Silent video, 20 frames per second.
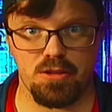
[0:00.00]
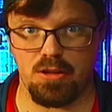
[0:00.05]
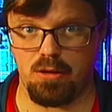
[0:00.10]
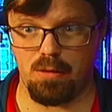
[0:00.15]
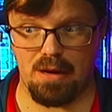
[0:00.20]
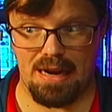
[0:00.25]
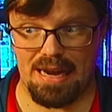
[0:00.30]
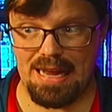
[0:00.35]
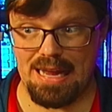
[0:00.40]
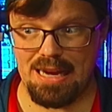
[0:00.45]

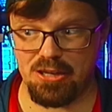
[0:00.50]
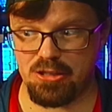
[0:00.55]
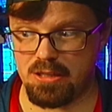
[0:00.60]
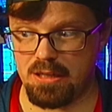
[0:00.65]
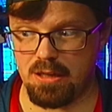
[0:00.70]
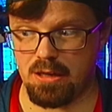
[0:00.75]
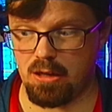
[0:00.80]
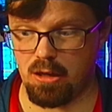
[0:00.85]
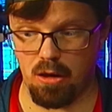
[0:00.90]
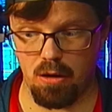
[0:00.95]
So I
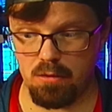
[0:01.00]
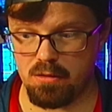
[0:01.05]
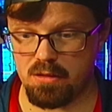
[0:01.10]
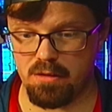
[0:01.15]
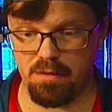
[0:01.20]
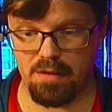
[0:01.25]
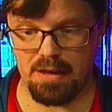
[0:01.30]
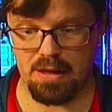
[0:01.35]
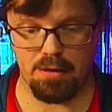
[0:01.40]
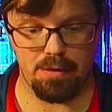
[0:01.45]
actually closed
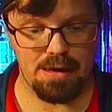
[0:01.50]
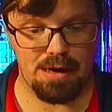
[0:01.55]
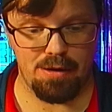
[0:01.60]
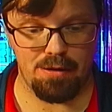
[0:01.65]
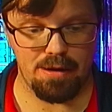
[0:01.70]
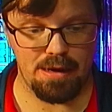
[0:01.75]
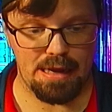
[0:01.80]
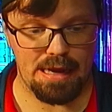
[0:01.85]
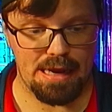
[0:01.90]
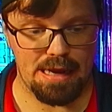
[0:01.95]
the video out